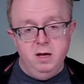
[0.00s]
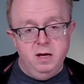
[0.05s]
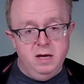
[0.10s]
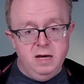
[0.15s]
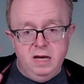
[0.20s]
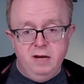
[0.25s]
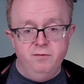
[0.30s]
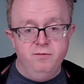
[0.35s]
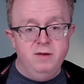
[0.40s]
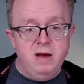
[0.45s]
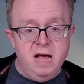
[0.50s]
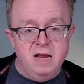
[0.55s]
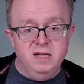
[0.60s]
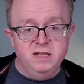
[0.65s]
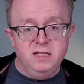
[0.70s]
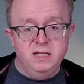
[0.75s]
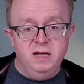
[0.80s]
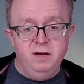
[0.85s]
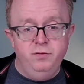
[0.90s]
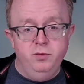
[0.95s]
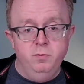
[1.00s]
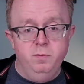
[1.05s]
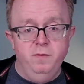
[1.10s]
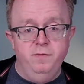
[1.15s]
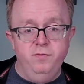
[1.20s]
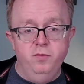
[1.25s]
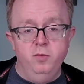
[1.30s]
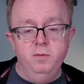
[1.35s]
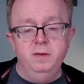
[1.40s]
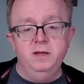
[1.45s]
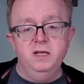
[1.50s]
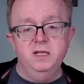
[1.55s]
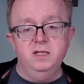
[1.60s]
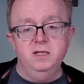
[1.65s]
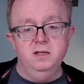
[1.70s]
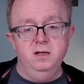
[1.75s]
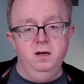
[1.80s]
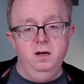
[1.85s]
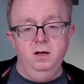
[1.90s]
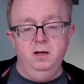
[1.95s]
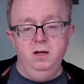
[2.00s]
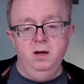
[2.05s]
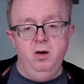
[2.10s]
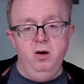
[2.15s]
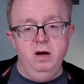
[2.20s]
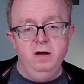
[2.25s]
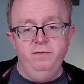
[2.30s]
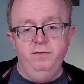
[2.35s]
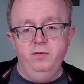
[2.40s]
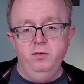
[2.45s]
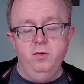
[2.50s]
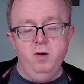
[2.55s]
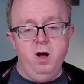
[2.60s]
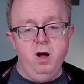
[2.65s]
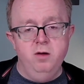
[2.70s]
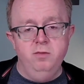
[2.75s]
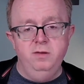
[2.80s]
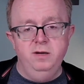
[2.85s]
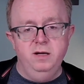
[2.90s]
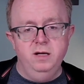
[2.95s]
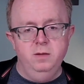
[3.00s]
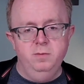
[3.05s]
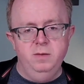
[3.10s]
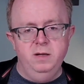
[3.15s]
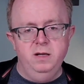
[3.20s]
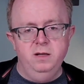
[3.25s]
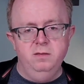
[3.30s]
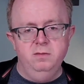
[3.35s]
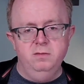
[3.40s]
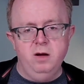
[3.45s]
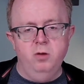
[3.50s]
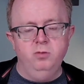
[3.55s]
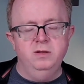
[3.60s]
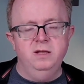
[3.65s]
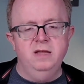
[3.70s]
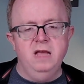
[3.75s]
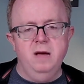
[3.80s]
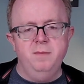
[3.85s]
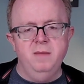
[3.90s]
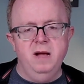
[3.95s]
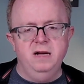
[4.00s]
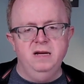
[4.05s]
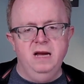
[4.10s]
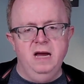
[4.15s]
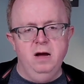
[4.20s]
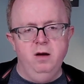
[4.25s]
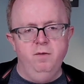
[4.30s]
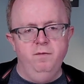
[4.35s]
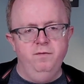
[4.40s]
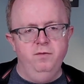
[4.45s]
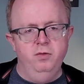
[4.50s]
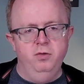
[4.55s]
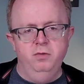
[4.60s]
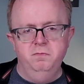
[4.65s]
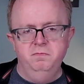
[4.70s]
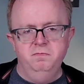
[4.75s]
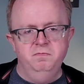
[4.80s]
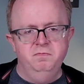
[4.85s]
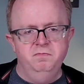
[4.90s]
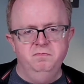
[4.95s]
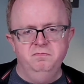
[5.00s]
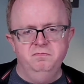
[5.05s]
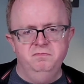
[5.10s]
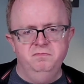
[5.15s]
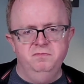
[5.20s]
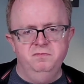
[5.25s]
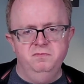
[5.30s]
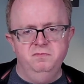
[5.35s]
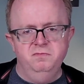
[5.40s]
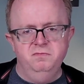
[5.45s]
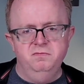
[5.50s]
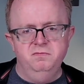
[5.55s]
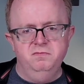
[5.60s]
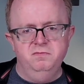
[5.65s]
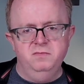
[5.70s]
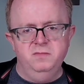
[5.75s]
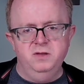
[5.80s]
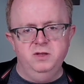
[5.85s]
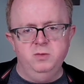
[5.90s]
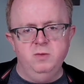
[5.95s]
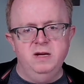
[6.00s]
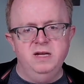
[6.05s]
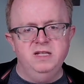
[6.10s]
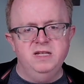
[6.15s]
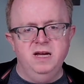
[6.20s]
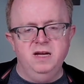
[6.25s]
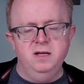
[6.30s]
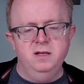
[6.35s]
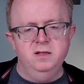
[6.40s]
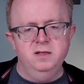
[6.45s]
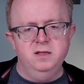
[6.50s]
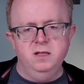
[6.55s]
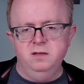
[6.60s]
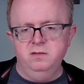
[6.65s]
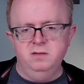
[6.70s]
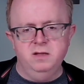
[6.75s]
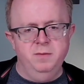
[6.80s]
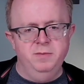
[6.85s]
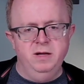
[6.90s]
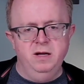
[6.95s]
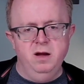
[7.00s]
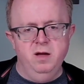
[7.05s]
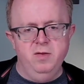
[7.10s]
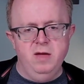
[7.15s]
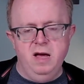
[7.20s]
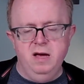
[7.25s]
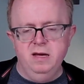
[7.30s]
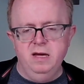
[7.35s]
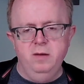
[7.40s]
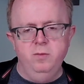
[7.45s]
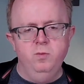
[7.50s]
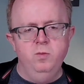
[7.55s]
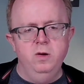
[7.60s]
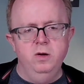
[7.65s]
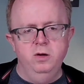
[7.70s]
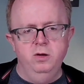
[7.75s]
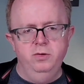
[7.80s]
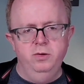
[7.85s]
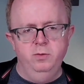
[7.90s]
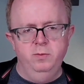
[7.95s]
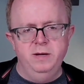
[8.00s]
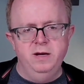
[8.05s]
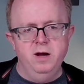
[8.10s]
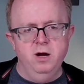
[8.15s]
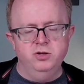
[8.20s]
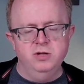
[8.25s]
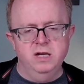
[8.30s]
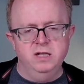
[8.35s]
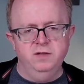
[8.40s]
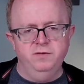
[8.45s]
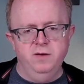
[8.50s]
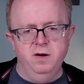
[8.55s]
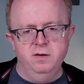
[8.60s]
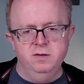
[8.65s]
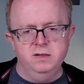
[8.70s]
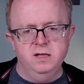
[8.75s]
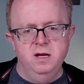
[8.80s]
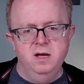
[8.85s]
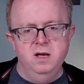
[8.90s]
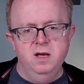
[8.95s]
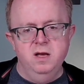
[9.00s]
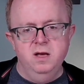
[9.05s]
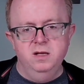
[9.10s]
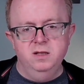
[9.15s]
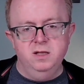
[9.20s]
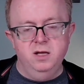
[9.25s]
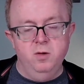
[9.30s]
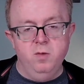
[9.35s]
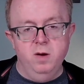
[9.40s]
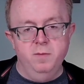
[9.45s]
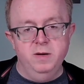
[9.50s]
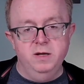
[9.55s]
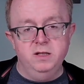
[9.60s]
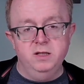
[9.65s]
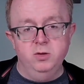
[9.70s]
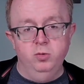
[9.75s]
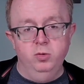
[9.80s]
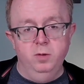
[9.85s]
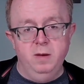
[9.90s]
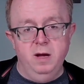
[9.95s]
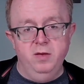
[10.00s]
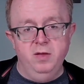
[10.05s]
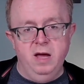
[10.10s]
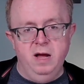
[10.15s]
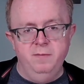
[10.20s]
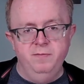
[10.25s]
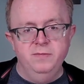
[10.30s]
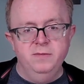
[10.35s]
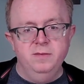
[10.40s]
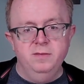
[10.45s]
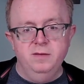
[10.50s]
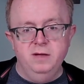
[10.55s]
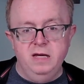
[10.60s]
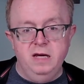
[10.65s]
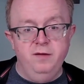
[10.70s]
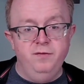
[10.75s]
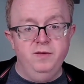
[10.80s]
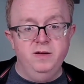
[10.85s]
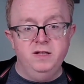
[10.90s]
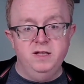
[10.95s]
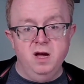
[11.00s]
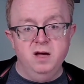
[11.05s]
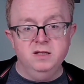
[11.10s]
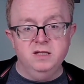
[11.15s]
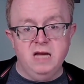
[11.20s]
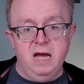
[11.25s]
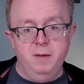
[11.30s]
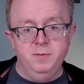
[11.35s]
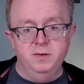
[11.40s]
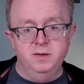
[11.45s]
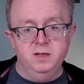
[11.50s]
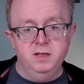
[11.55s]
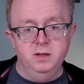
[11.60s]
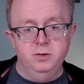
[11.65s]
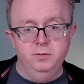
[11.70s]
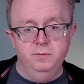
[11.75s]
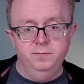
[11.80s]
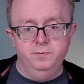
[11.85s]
in reality, if you're performing this live, you're only going to be holding that magnet out for 20 seconds, something like that. There'll be no transference. So don't worry at all about that. If it does happen to